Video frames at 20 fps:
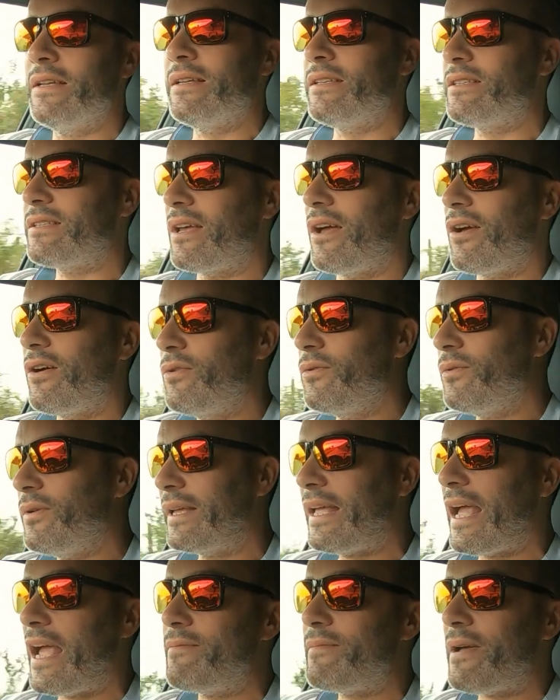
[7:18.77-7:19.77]
So he
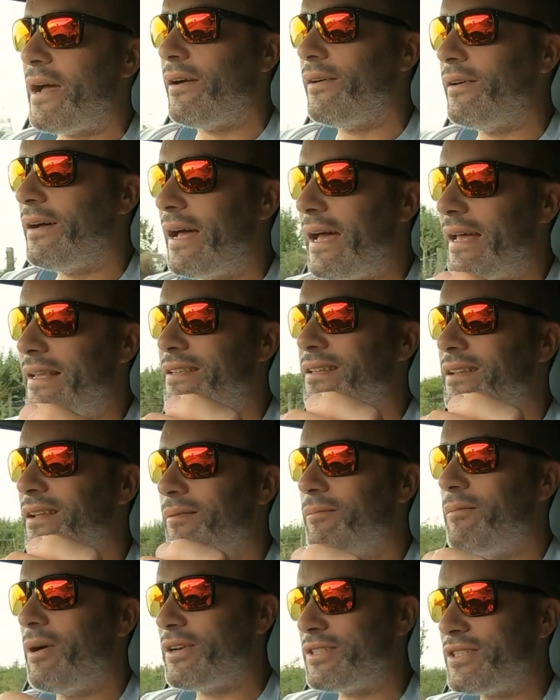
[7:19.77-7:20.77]
came out, and
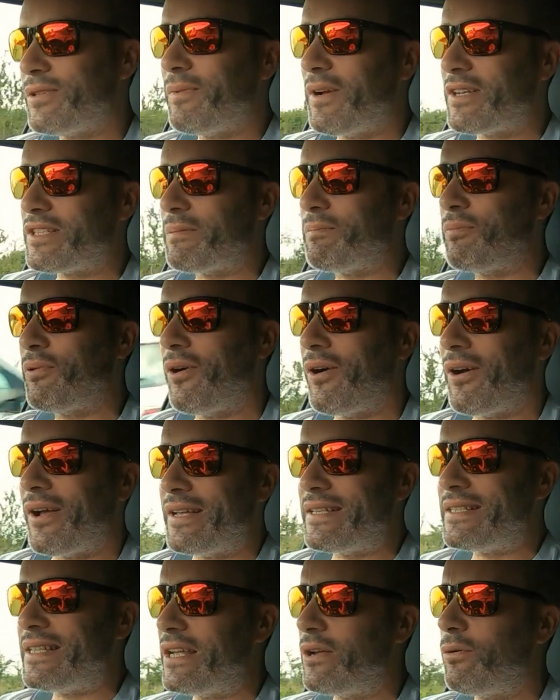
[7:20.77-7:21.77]
much to my
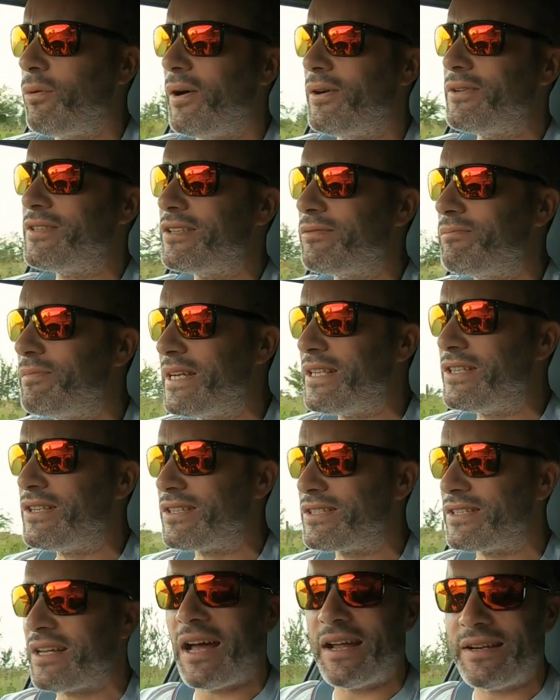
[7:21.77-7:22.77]
surprise, he quoted me
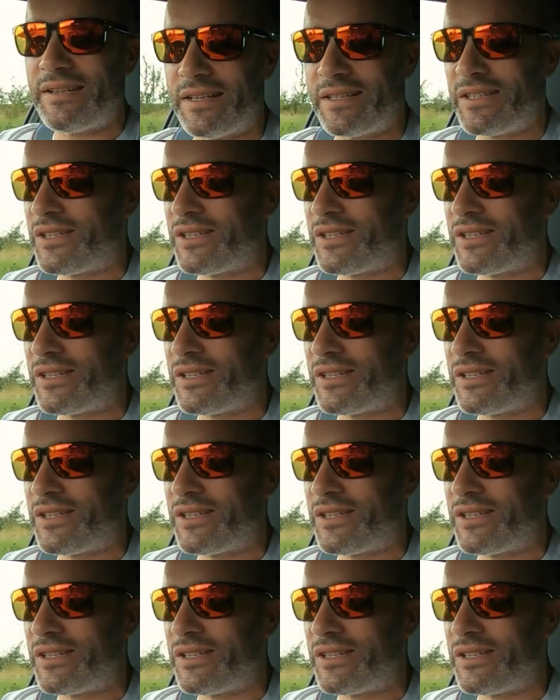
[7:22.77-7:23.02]
just under